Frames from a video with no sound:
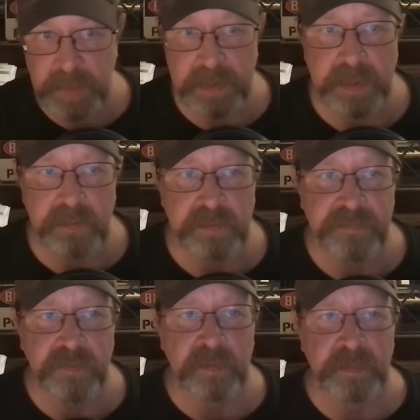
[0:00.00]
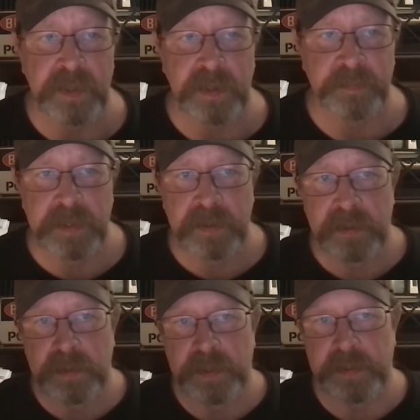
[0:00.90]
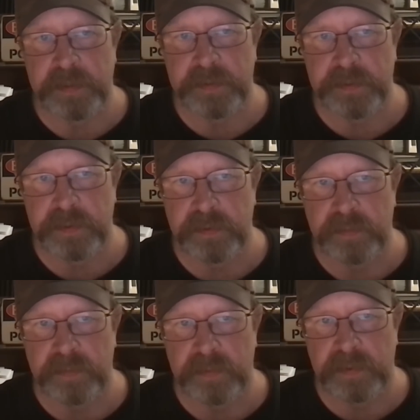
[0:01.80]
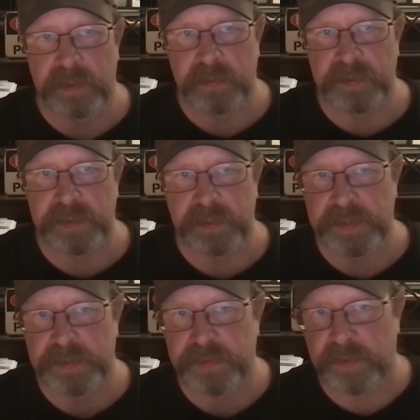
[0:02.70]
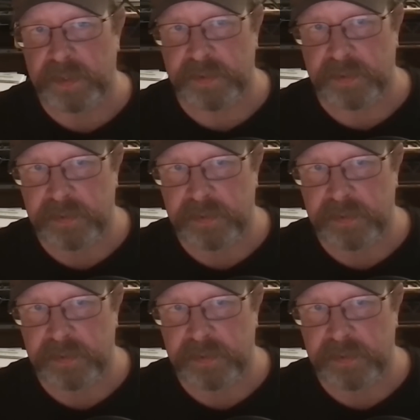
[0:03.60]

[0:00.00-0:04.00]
and that it would form up into a crystalline structure.